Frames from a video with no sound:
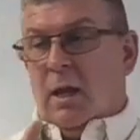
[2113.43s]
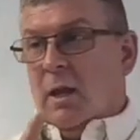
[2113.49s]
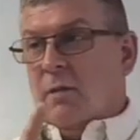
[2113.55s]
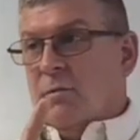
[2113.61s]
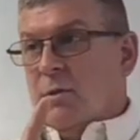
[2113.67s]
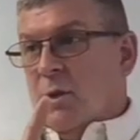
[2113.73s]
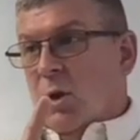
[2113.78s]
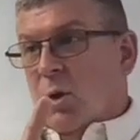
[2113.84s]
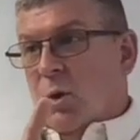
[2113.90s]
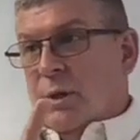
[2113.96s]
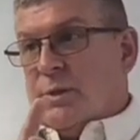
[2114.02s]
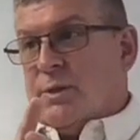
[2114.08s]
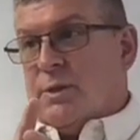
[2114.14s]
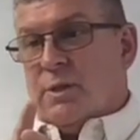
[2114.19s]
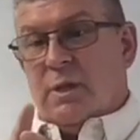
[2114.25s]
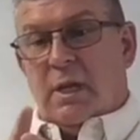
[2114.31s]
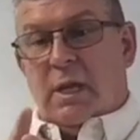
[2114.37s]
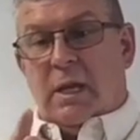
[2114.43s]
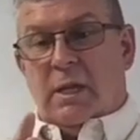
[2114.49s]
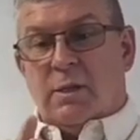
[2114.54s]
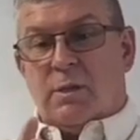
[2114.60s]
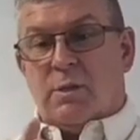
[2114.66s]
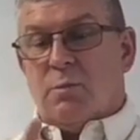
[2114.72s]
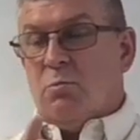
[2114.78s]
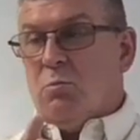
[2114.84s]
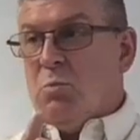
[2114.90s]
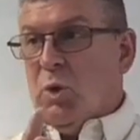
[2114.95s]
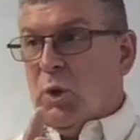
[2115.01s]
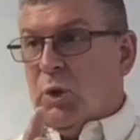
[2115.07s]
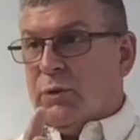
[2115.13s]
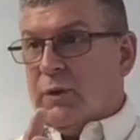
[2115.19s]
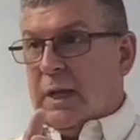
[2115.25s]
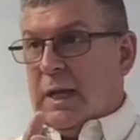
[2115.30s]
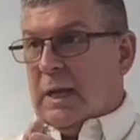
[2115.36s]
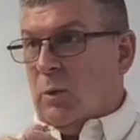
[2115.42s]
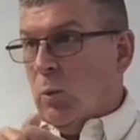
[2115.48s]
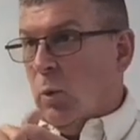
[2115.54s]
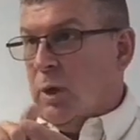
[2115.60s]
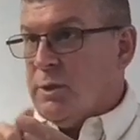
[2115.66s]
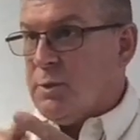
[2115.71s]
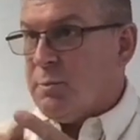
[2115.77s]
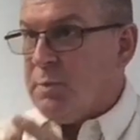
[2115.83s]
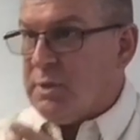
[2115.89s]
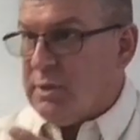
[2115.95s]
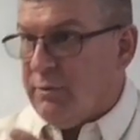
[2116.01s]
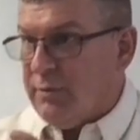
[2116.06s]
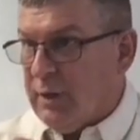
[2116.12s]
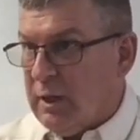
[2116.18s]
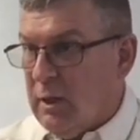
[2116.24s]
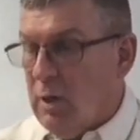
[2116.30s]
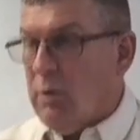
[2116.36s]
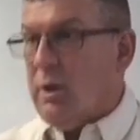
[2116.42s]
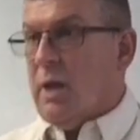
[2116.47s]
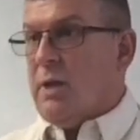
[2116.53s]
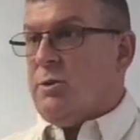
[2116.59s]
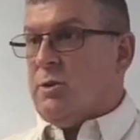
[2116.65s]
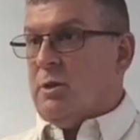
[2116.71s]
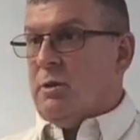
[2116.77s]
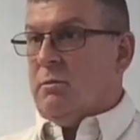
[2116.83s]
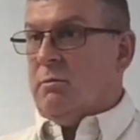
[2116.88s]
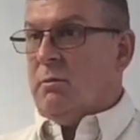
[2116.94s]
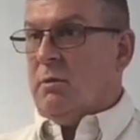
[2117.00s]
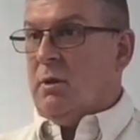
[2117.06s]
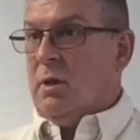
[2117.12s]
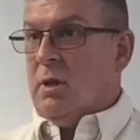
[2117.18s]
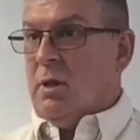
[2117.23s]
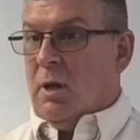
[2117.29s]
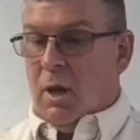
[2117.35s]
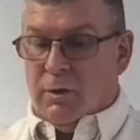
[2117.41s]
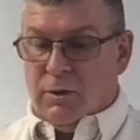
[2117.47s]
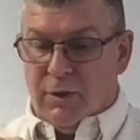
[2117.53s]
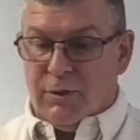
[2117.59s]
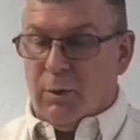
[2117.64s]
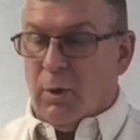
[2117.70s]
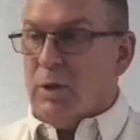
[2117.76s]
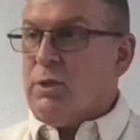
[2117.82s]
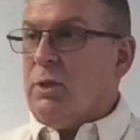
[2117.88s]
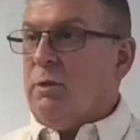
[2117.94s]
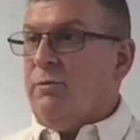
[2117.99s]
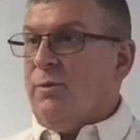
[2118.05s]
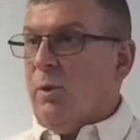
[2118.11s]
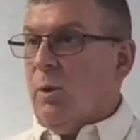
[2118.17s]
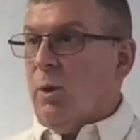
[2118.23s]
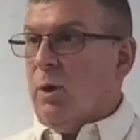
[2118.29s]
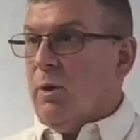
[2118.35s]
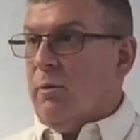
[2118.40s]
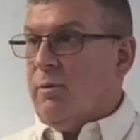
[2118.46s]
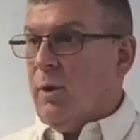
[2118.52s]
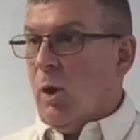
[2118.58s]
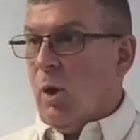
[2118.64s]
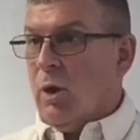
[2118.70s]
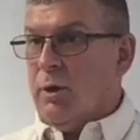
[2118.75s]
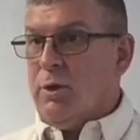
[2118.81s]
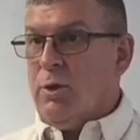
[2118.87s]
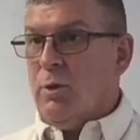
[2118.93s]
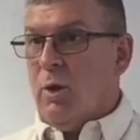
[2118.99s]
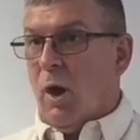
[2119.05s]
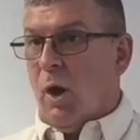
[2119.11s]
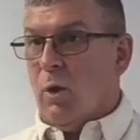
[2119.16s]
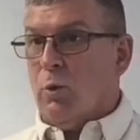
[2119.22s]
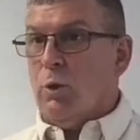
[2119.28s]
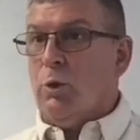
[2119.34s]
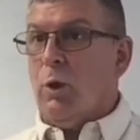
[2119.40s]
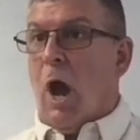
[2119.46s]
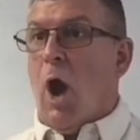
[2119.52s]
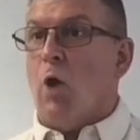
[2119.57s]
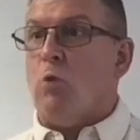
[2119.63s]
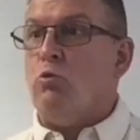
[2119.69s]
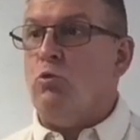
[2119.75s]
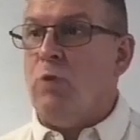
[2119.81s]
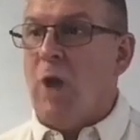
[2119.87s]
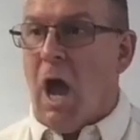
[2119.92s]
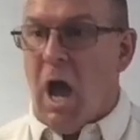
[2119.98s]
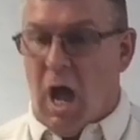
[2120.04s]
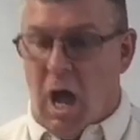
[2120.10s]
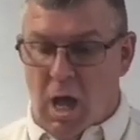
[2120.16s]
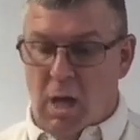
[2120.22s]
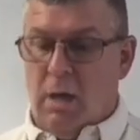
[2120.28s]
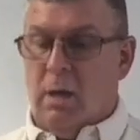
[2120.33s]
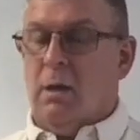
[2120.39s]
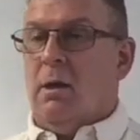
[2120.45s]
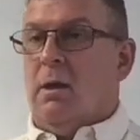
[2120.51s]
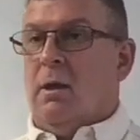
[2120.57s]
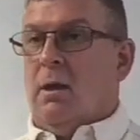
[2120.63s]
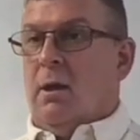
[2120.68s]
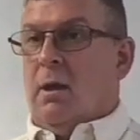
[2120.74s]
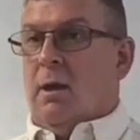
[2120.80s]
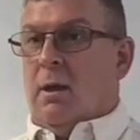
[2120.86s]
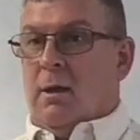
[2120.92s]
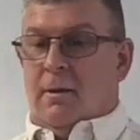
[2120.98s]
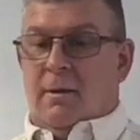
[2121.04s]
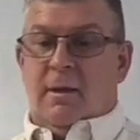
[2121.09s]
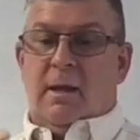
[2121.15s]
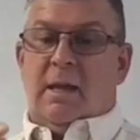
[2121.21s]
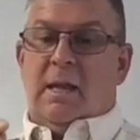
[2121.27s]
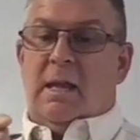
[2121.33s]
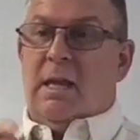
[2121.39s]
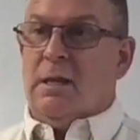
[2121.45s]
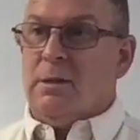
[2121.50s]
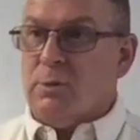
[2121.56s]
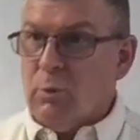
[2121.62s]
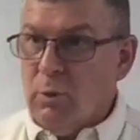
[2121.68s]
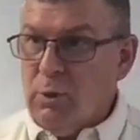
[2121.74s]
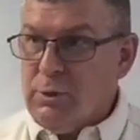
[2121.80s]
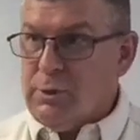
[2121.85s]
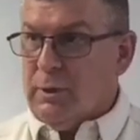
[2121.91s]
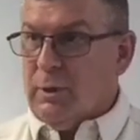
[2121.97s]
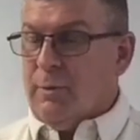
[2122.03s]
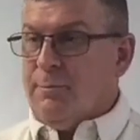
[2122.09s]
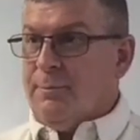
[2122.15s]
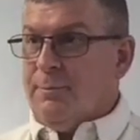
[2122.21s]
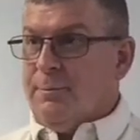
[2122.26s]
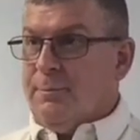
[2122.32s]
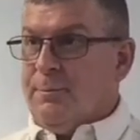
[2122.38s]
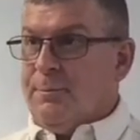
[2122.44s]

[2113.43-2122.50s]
even though it's built in one specific location, on the threshing floor of our new Arunah in Jerusalem,